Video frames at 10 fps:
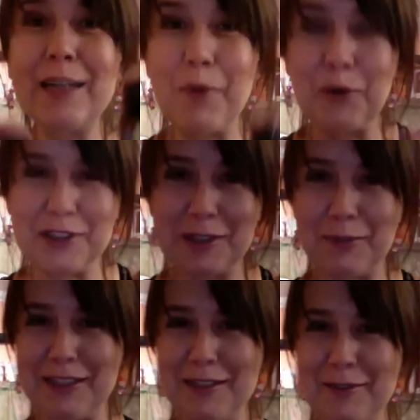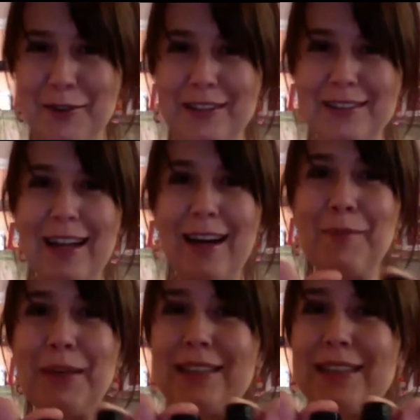most expensive oils.
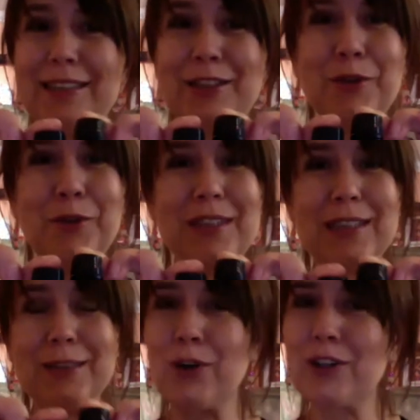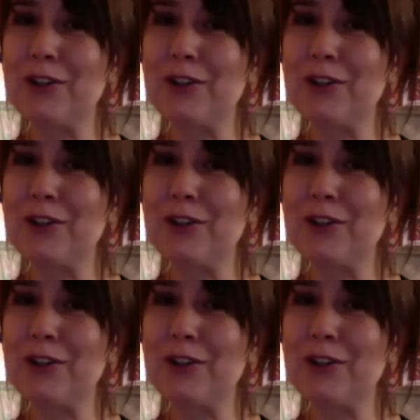But these two just work